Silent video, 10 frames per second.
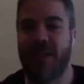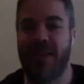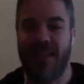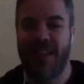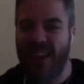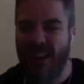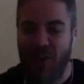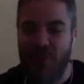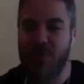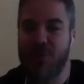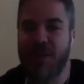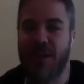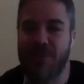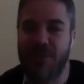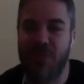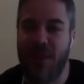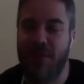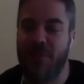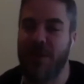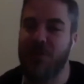a load of bullshit comes in with it.
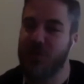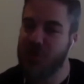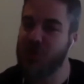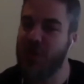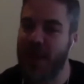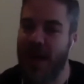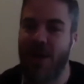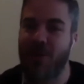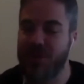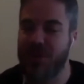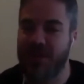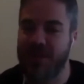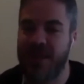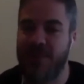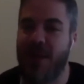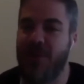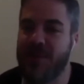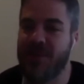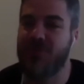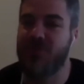But if you can strip that out, which I think Sam Harris
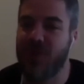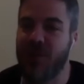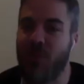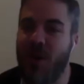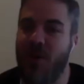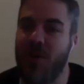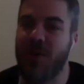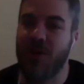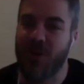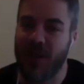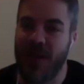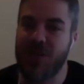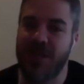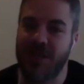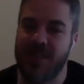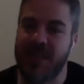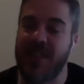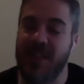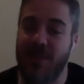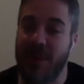does really well, you can actually see
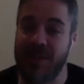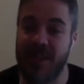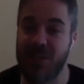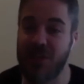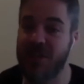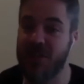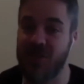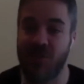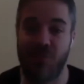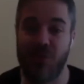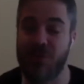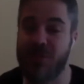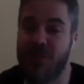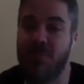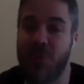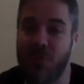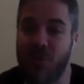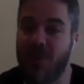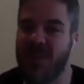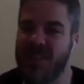that meditation is just a real simple,
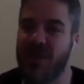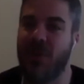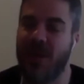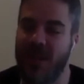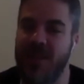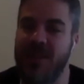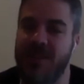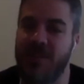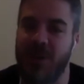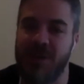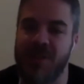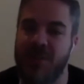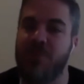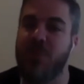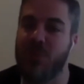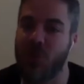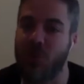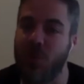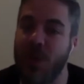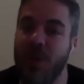not necessarily easy, but a simple
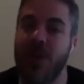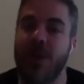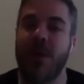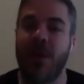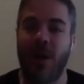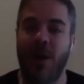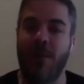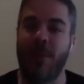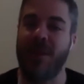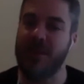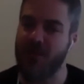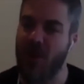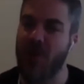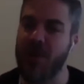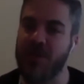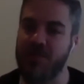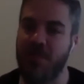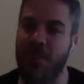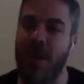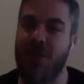tool. And there's various
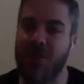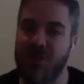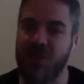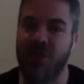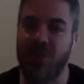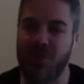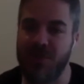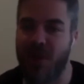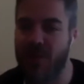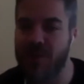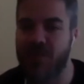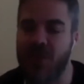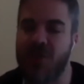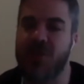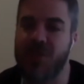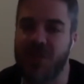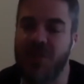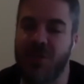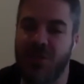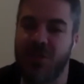methods you can use, various versions that you
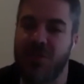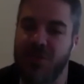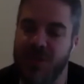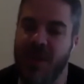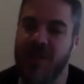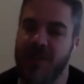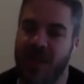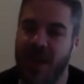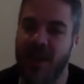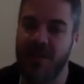can use, yeah, to get